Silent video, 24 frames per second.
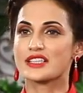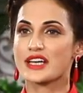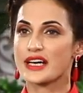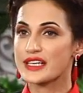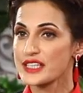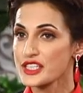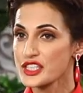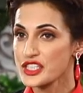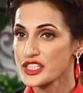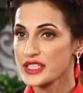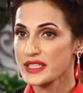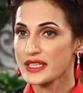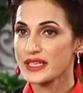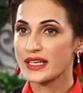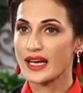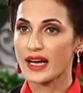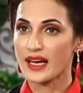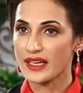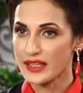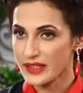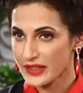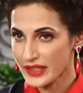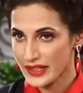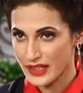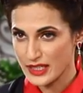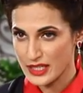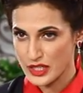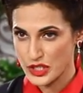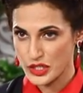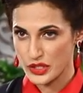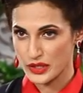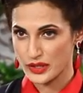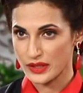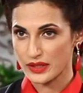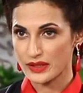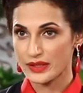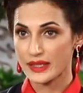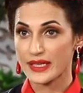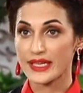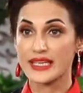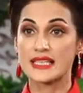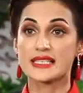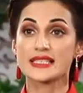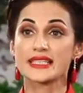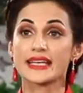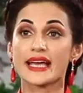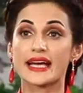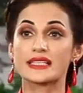Traditional agriculture
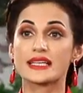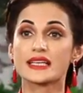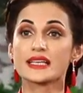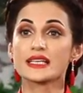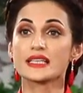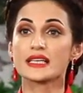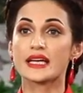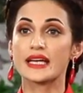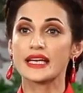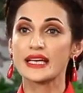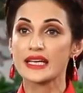is getting